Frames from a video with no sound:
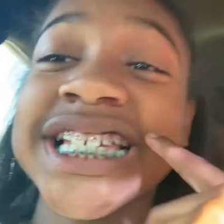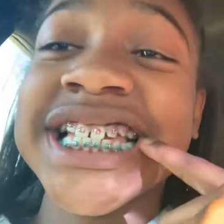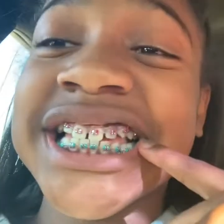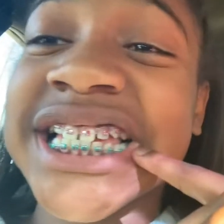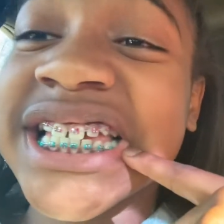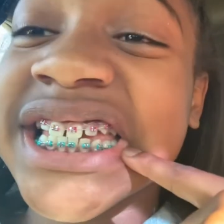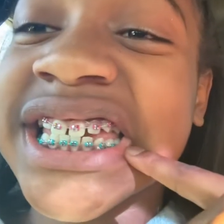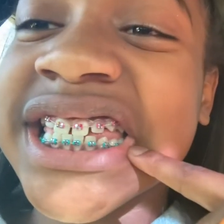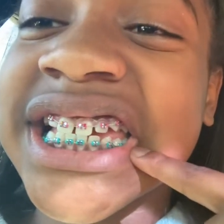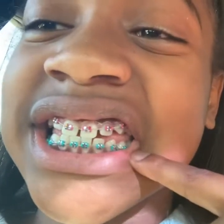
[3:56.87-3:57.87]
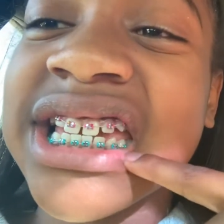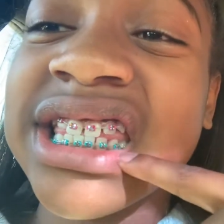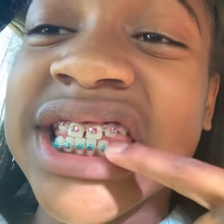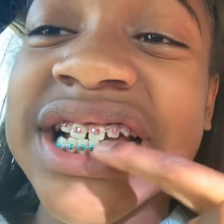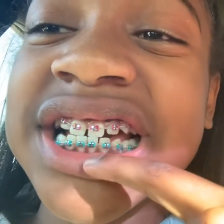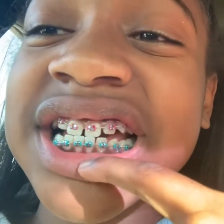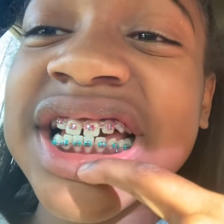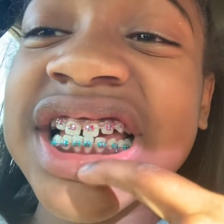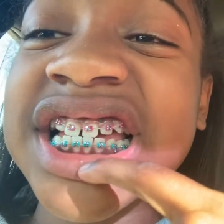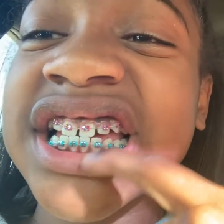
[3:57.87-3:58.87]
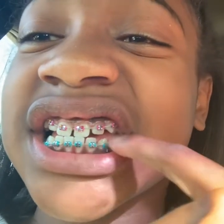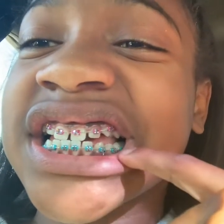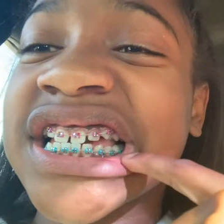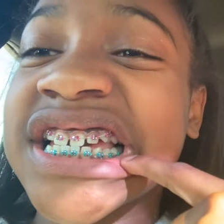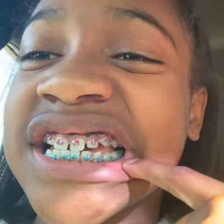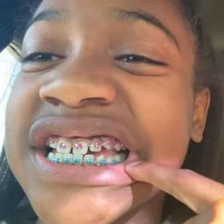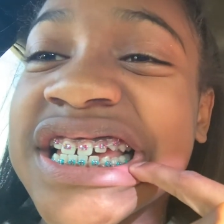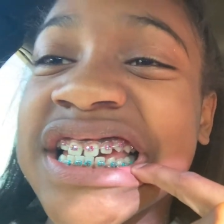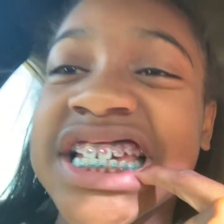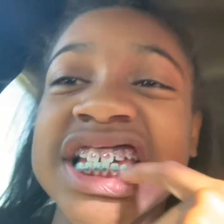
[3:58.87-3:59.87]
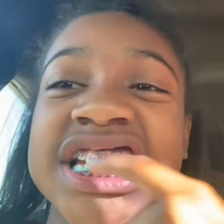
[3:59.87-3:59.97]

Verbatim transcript: help you. though. Yeah, I'll take a vanilla medium